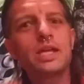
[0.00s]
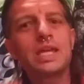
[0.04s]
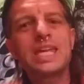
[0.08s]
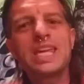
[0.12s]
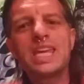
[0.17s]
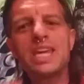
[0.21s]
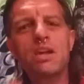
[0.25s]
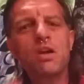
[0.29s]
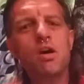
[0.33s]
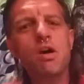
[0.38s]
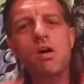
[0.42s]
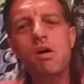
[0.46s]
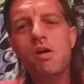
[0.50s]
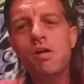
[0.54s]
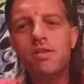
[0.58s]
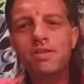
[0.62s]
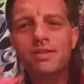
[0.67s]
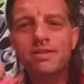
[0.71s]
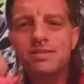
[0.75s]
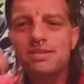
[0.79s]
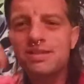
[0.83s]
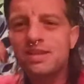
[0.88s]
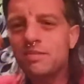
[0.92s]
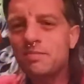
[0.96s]
get all the
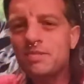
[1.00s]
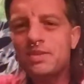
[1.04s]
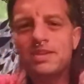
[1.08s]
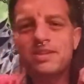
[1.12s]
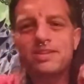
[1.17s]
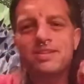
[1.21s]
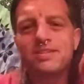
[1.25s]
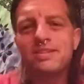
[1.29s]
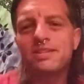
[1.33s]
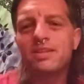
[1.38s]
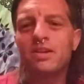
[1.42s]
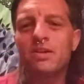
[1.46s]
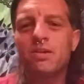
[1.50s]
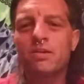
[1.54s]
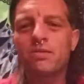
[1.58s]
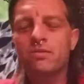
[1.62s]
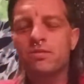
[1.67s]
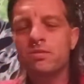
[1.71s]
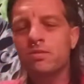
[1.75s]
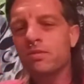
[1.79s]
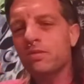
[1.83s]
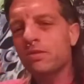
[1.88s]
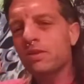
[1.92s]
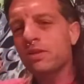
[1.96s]
demons, you know,
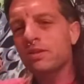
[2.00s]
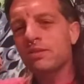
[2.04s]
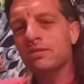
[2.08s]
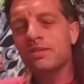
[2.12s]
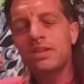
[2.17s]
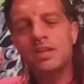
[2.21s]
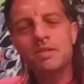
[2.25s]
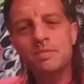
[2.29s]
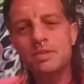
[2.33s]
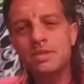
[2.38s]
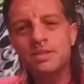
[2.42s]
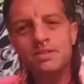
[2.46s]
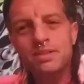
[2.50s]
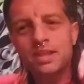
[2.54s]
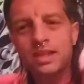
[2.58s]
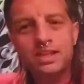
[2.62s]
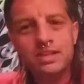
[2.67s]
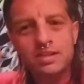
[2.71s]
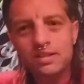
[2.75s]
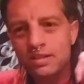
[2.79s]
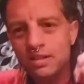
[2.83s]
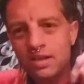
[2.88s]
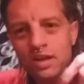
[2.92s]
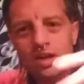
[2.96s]
too, because demons, they
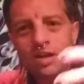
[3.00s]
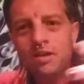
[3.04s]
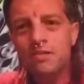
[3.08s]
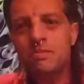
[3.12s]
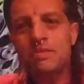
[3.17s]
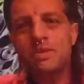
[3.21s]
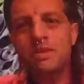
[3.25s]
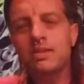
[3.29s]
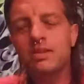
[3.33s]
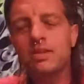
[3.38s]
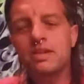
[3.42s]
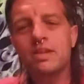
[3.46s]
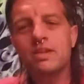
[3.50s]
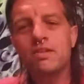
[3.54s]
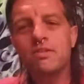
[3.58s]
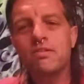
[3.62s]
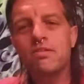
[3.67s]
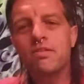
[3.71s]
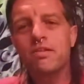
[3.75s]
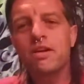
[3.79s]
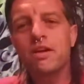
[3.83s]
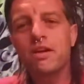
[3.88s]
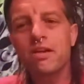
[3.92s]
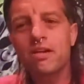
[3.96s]
just come, and they're
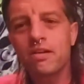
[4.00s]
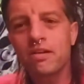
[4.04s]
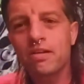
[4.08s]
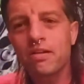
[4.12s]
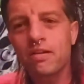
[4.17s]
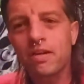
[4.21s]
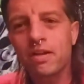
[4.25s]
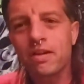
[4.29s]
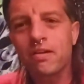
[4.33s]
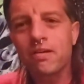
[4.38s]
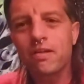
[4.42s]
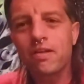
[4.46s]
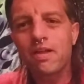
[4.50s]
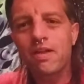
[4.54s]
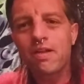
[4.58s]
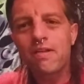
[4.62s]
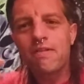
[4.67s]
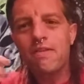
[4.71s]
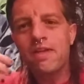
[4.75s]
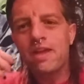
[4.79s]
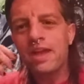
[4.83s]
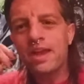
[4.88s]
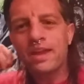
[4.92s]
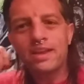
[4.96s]
there, you know.
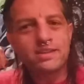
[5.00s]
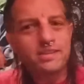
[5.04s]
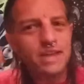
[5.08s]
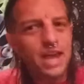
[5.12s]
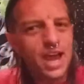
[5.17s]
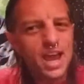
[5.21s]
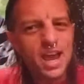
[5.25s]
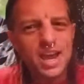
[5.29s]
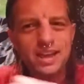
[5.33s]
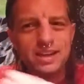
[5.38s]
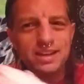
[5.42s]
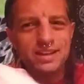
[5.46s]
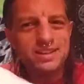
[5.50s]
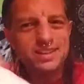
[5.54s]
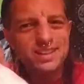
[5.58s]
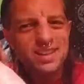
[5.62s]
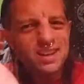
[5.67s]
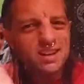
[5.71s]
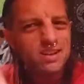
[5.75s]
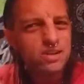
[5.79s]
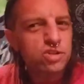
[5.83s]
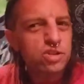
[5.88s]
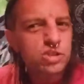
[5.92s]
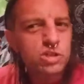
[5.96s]
The anxiety's
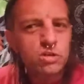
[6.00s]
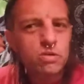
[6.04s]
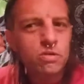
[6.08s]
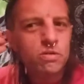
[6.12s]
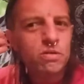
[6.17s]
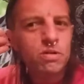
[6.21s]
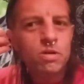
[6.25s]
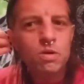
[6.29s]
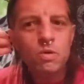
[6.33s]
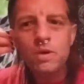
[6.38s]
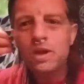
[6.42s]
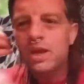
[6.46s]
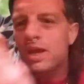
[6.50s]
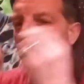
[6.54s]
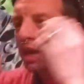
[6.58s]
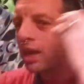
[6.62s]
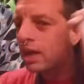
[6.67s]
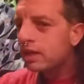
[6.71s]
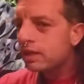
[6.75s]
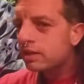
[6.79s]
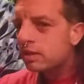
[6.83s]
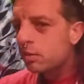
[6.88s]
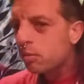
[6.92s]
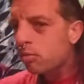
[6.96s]
there chewing
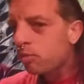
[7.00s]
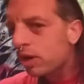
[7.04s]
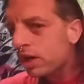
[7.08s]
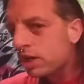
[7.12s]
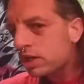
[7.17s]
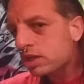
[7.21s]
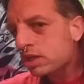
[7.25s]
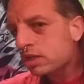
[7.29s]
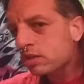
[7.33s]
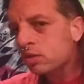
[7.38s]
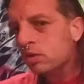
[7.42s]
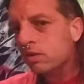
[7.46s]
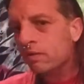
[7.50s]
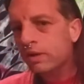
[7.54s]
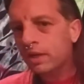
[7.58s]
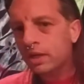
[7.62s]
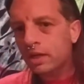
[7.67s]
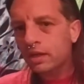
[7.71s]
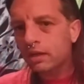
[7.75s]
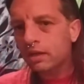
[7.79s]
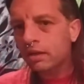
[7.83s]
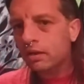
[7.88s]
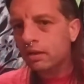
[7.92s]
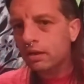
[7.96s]
away, the depression's over
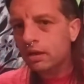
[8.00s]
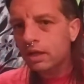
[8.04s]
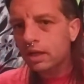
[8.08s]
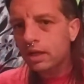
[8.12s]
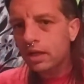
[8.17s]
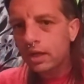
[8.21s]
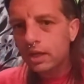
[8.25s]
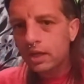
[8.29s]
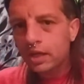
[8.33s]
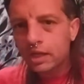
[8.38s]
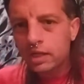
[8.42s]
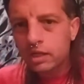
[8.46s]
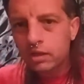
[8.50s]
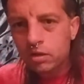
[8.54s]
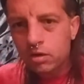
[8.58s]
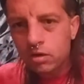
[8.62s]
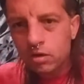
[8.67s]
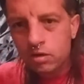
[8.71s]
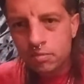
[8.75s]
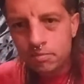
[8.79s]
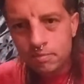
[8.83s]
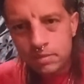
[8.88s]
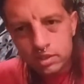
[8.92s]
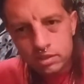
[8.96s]
here, you
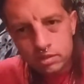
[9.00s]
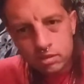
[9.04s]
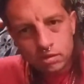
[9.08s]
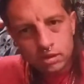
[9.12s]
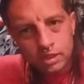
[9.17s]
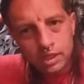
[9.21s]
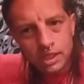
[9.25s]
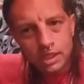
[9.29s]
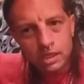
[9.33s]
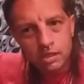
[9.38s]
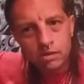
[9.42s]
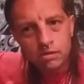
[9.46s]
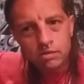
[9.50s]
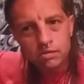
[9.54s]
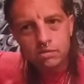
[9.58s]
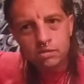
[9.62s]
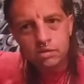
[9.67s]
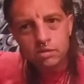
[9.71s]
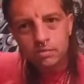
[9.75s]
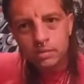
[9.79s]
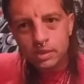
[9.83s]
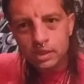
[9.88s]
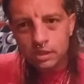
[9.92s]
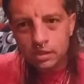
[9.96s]
know, Mister Ego's
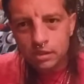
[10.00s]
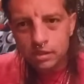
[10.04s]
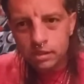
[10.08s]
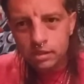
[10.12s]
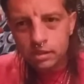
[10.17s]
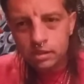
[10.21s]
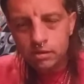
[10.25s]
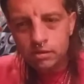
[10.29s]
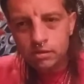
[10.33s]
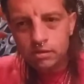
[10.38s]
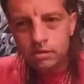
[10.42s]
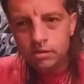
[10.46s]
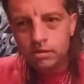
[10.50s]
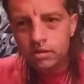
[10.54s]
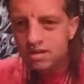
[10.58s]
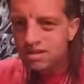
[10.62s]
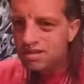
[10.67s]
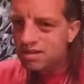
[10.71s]
up here going,